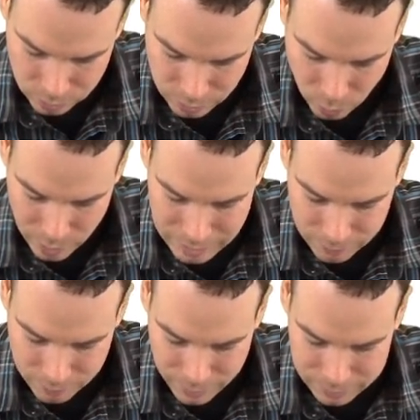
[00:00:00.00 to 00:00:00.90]
that when I
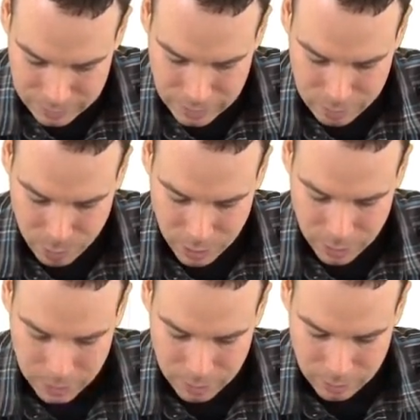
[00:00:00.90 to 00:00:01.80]
finally hit
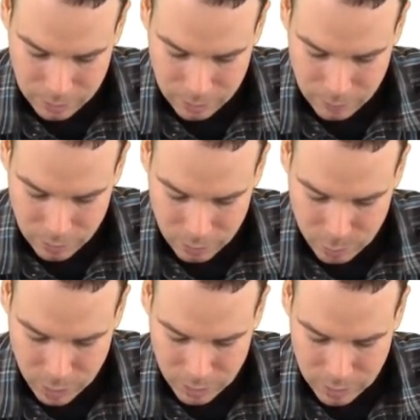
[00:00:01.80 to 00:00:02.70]
pi, a theta value of
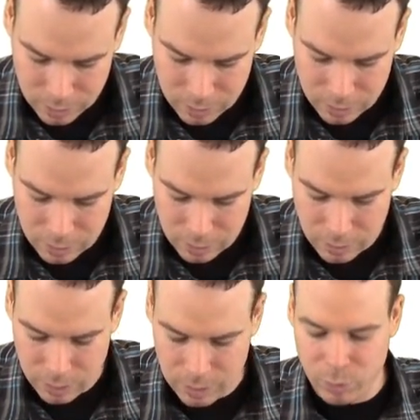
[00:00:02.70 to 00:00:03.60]
pi,
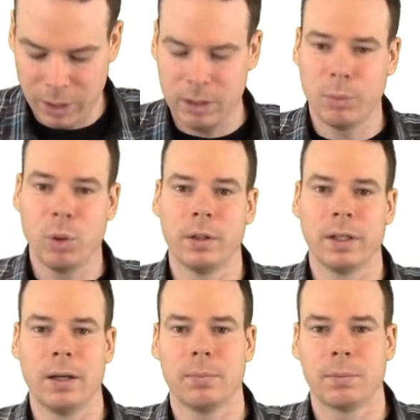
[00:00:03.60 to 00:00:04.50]
I'm right at the pole
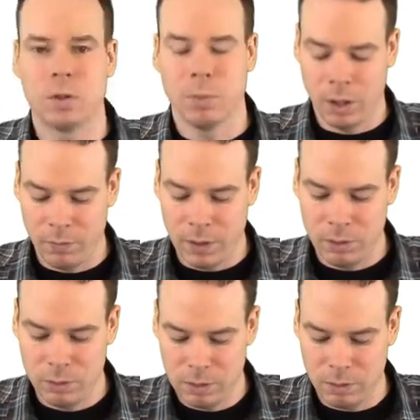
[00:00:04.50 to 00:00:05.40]
again, because my r value
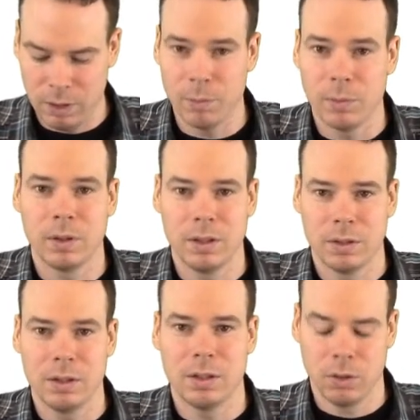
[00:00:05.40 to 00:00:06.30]
is 0. I'm
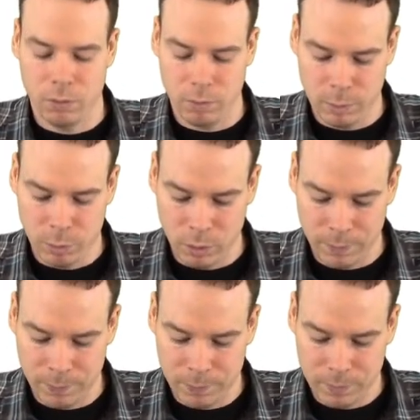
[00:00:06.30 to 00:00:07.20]
distance 0 from the pole.
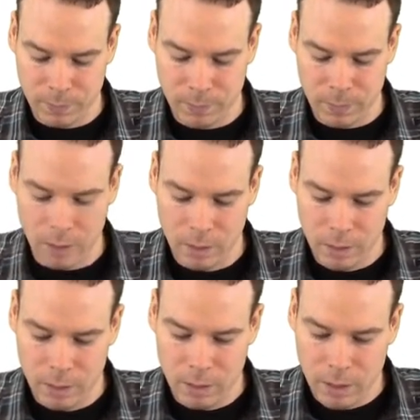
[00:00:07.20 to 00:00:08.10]

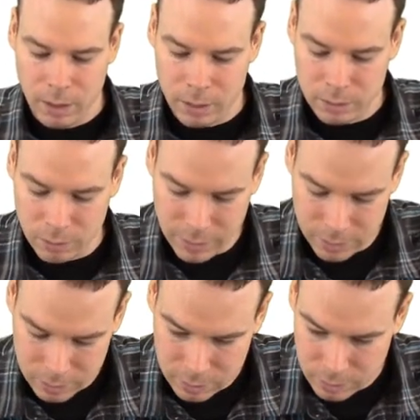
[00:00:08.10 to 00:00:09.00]
And so
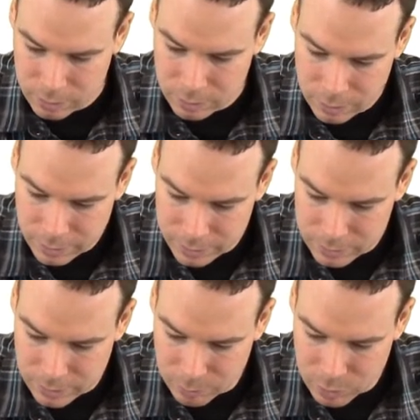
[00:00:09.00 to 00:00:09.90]
that's
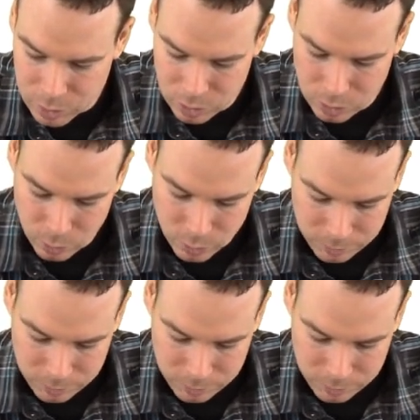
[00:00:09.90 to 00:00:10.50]
segment 2.